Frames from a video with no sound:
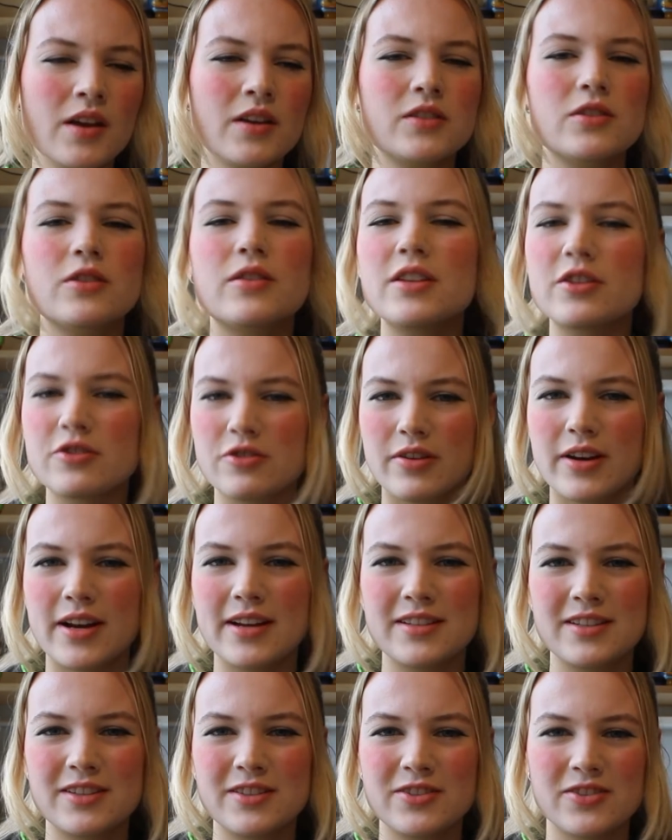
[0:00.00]
So these
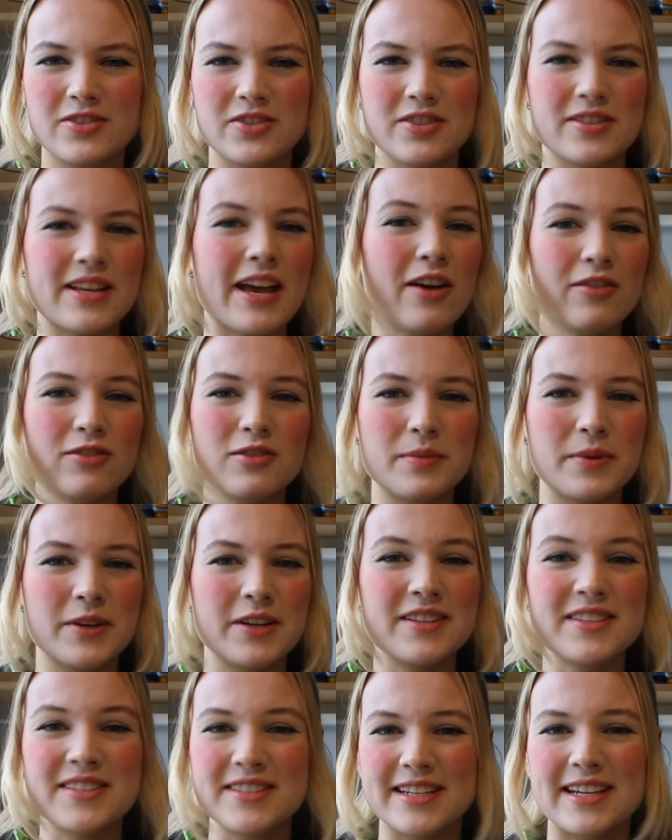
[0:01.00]
creators such as
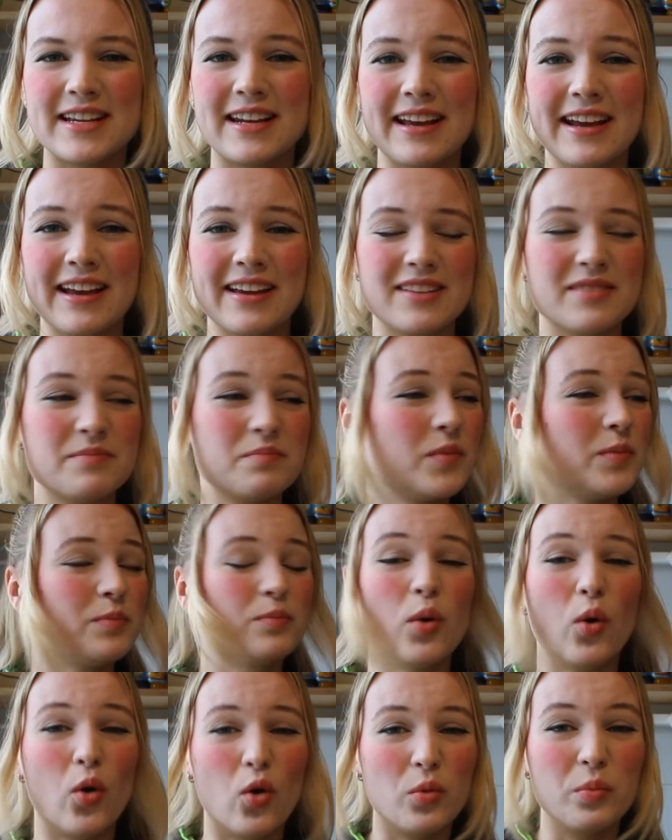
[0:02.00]
Alphabet and CLA and
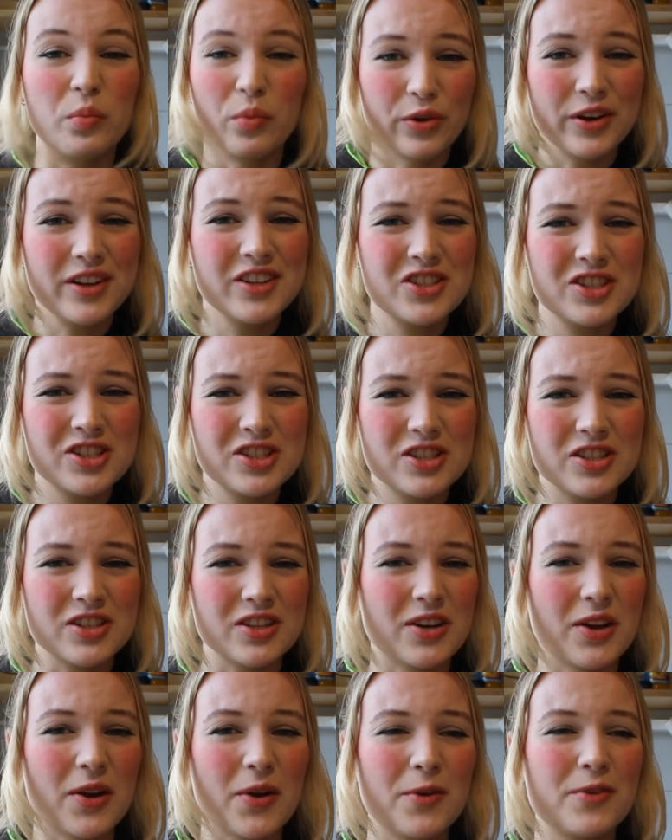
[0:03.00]
Paul Breach,
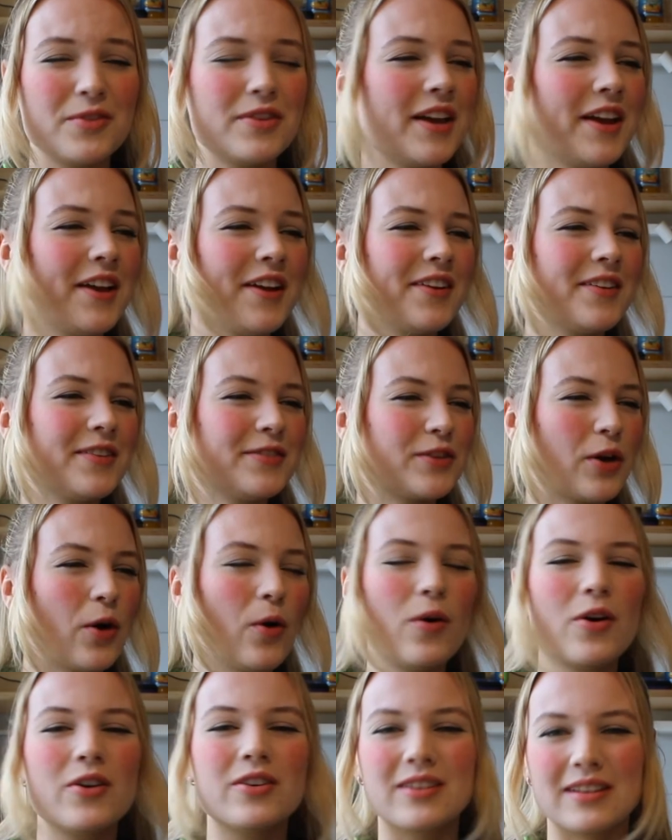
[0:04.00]
you know, they
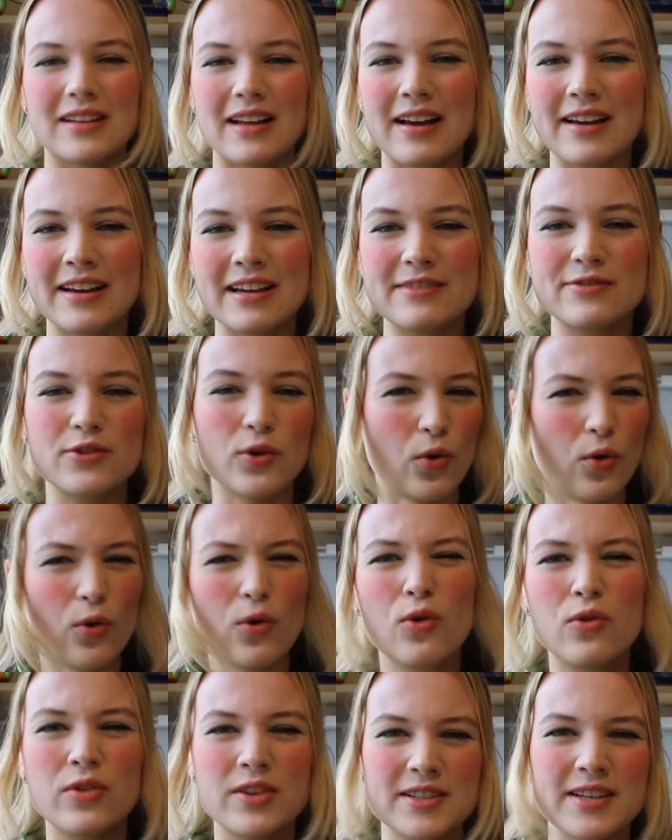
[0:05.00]
go on live
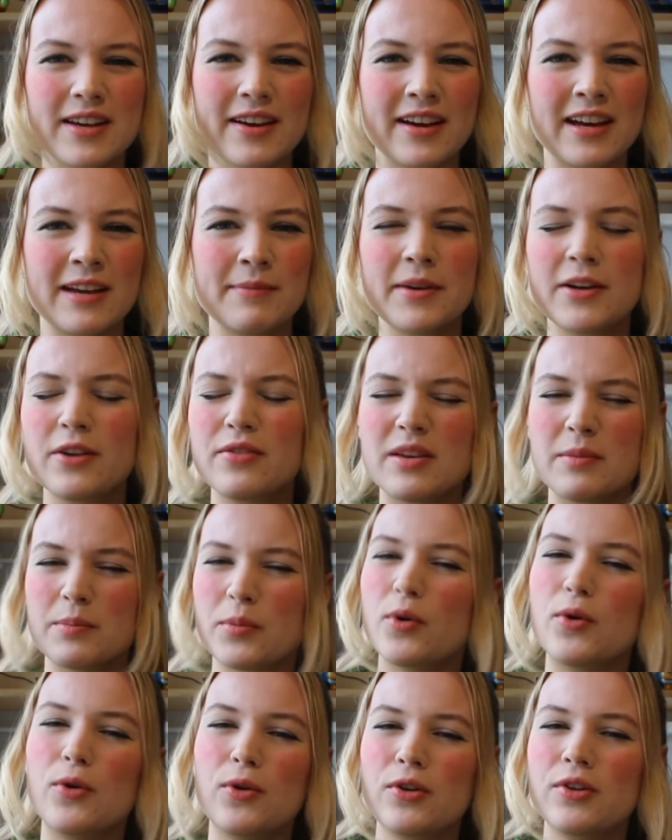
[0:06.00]
all the time. I don't
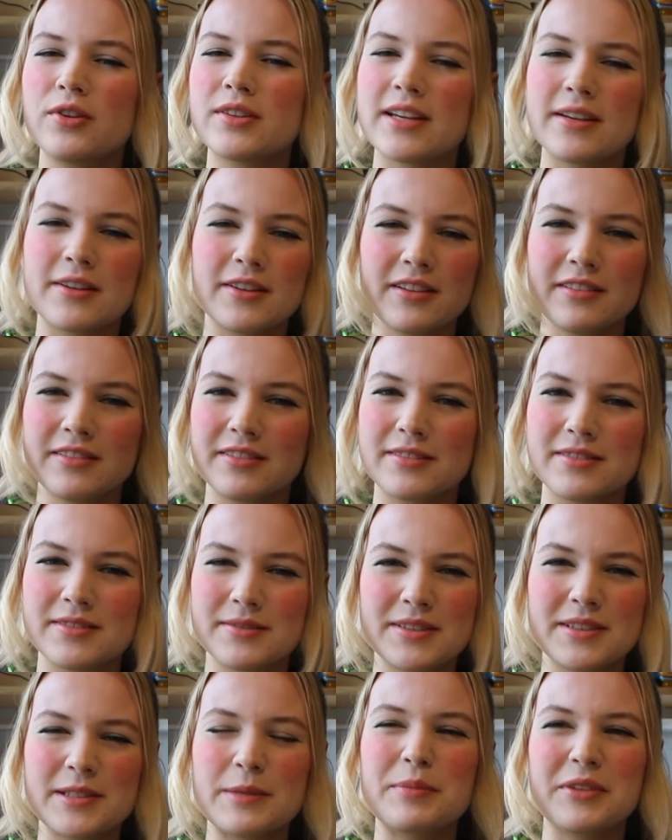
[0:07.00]
think Paul
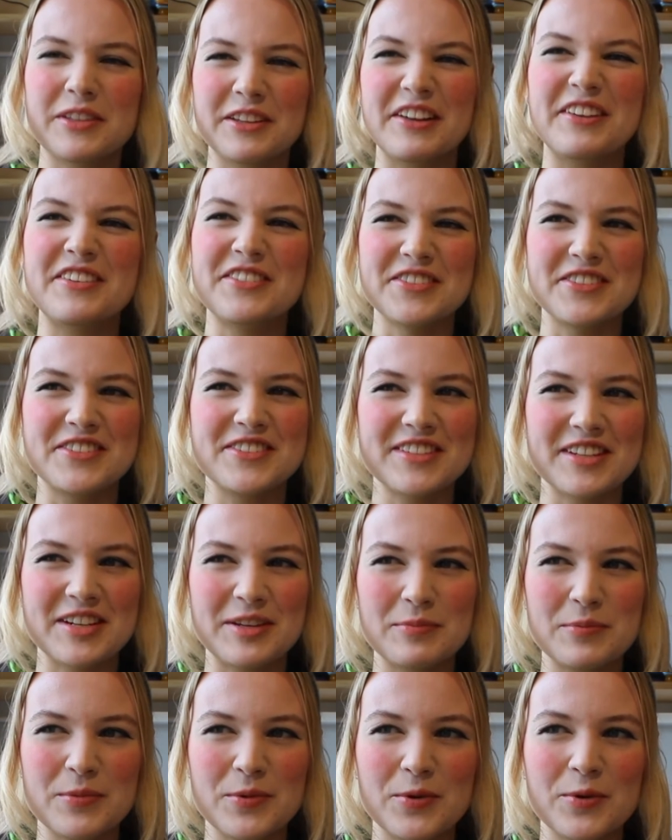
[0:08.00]
typically does
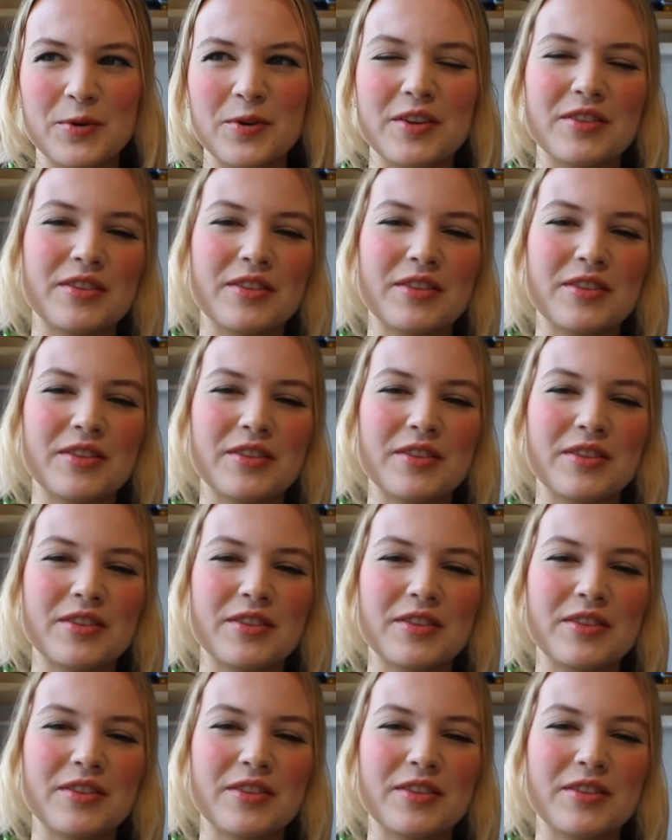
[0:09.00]
anymore.